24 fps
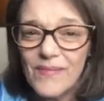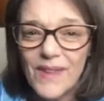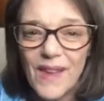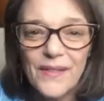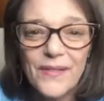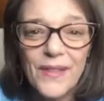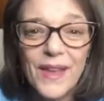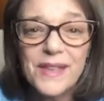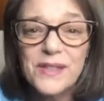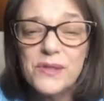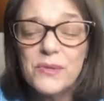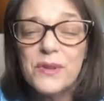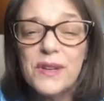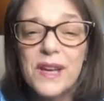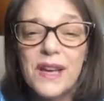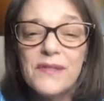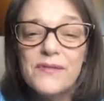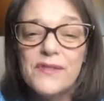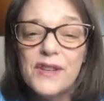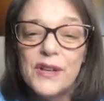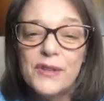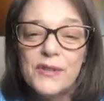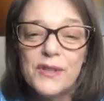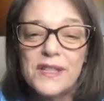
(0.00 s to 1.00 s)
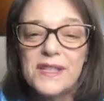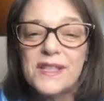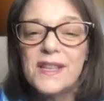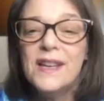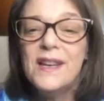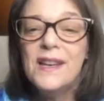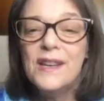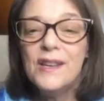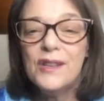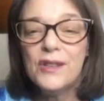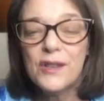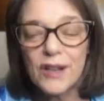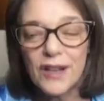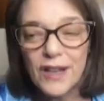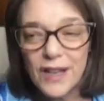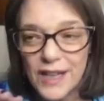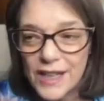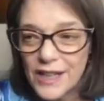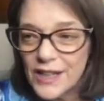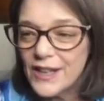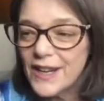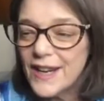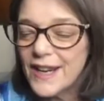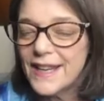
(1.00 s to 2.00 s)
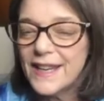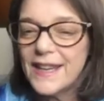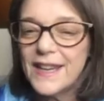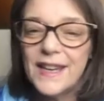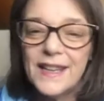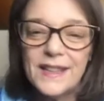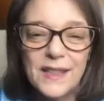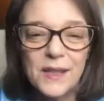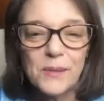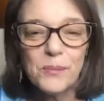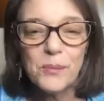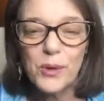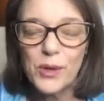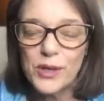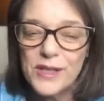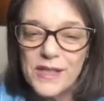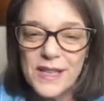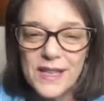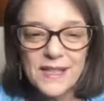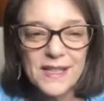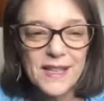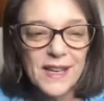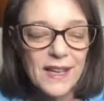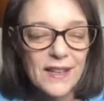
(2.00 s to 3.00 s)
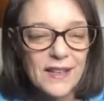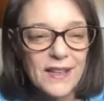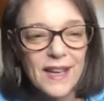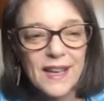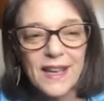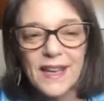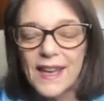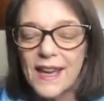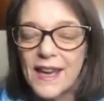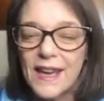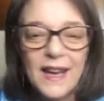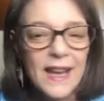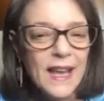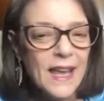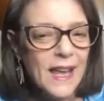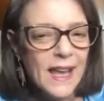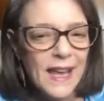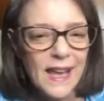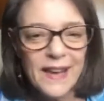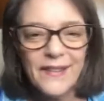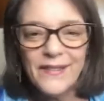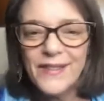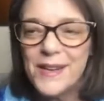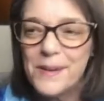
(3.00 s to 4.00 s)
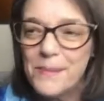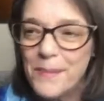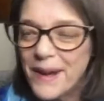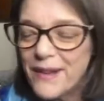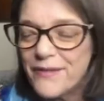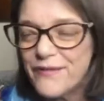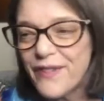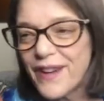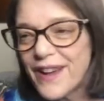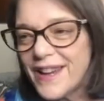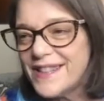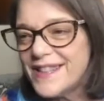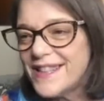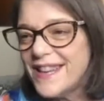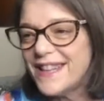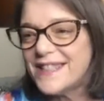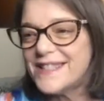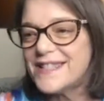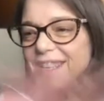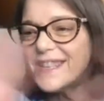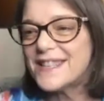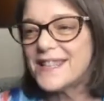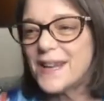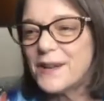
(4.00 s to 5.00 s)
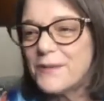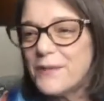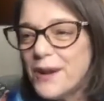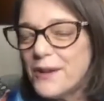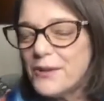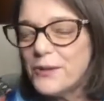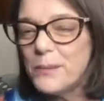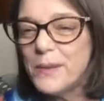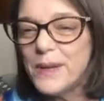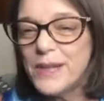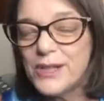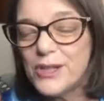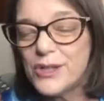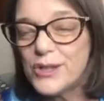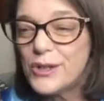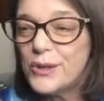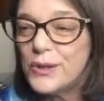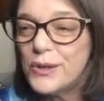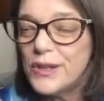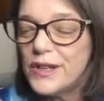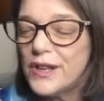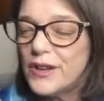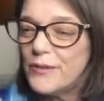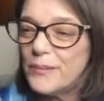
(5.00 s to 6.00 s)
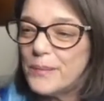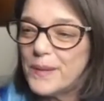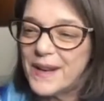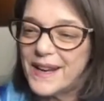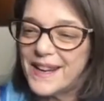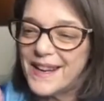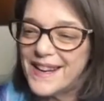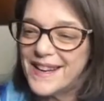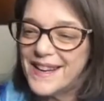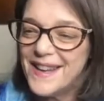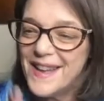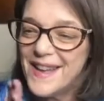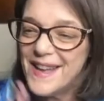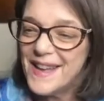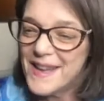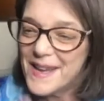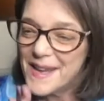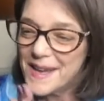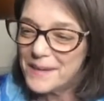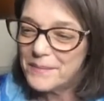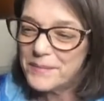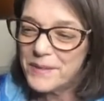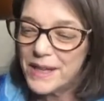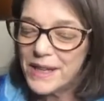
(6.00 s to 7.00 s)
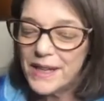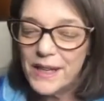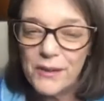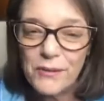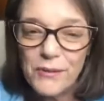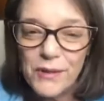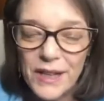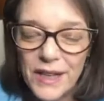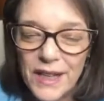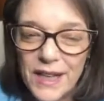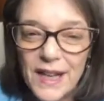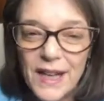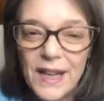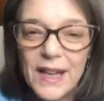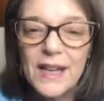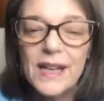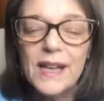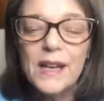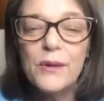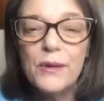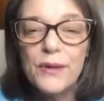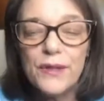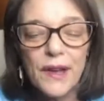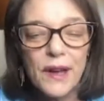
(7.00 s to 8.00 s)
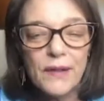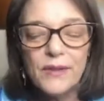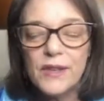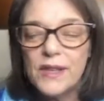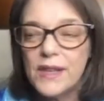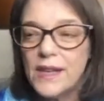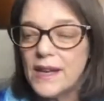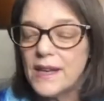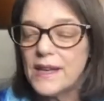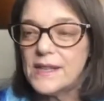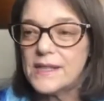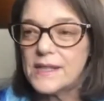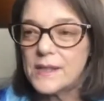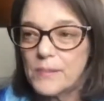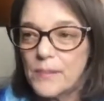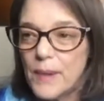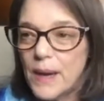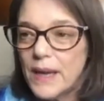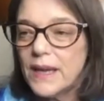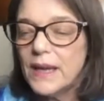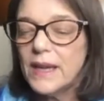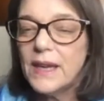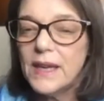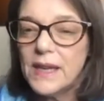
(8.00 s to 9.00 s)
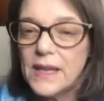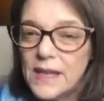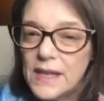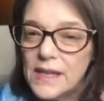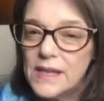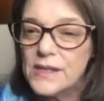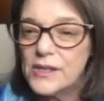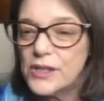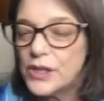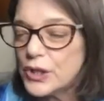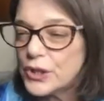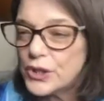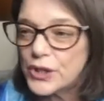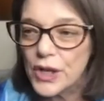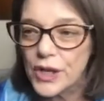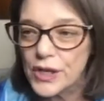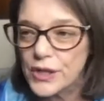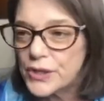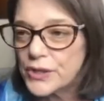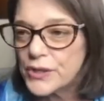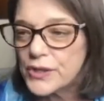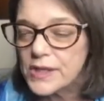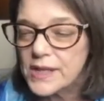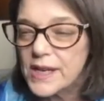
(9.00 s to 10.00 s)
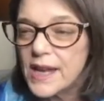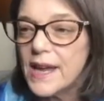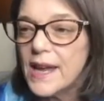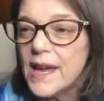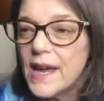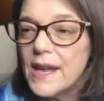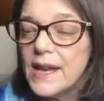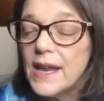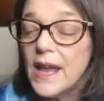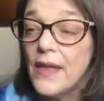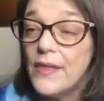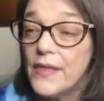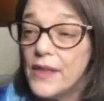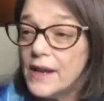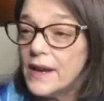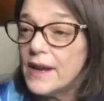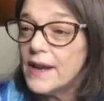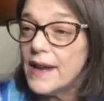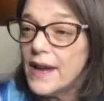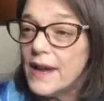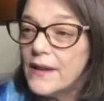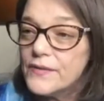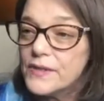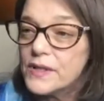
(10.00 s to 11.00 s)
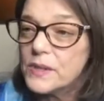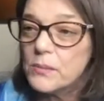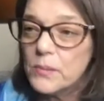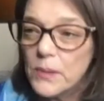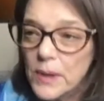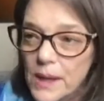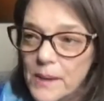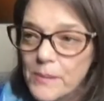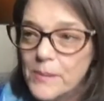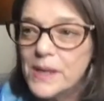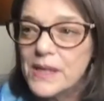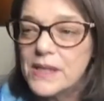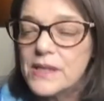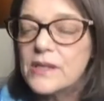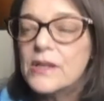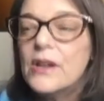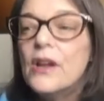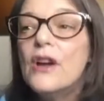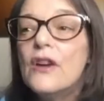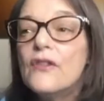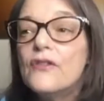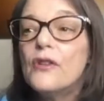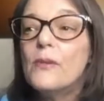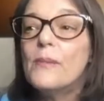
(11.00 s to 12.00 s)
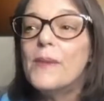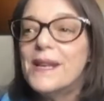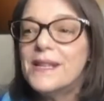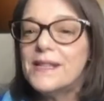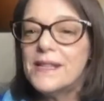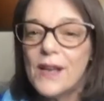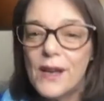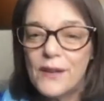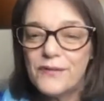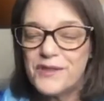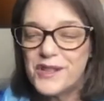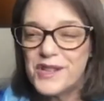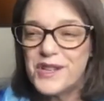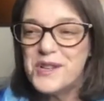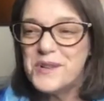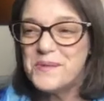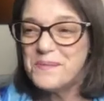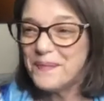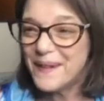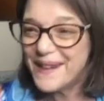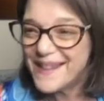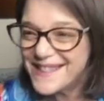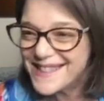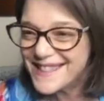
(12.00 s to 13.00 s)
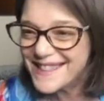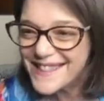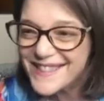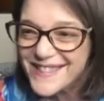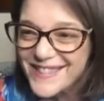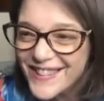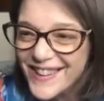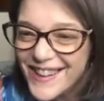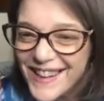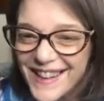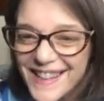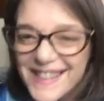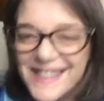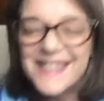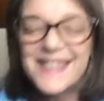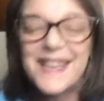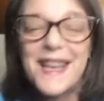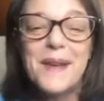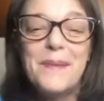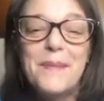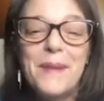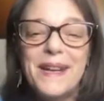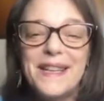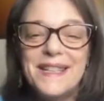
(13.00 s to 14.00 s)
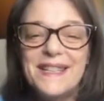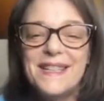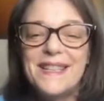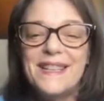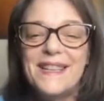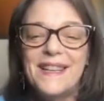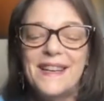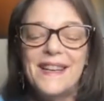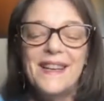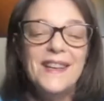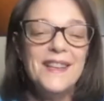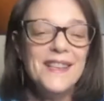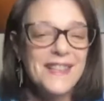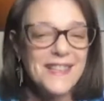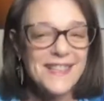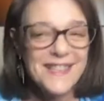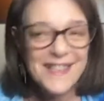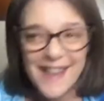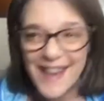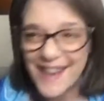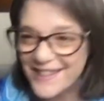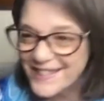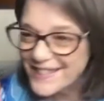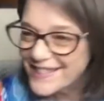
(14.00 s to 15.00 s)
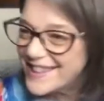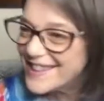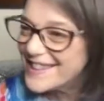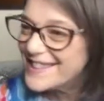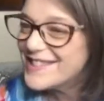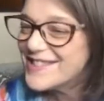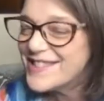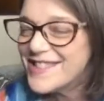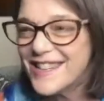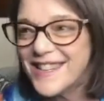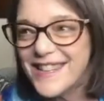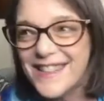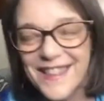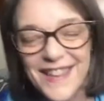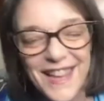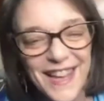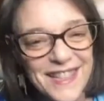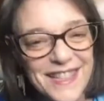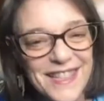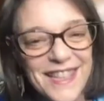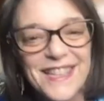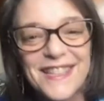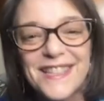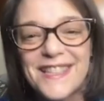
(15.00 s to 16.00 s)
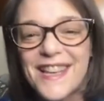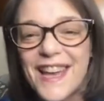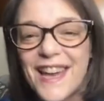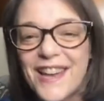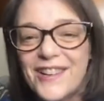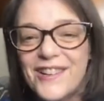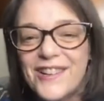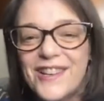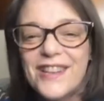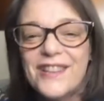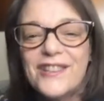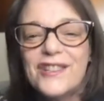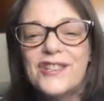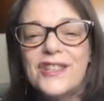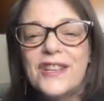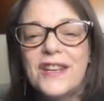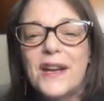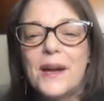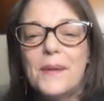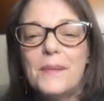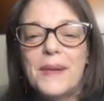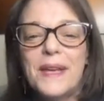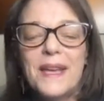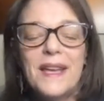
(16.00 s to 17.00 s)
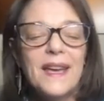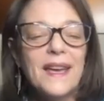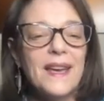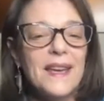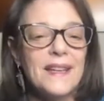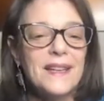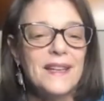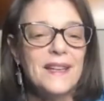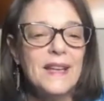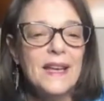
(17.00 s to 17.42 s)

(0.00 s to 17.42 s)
That's what I've noticed. The clearer I get, the more detailed I get, even in my finances, I'd rather be intuitive, but I am getting really clear with everything and it's making it easier to understand. And then I have some limits for myself too. Budgets, right? Same idea. Saturn energy, that's that Saturn energy coming in.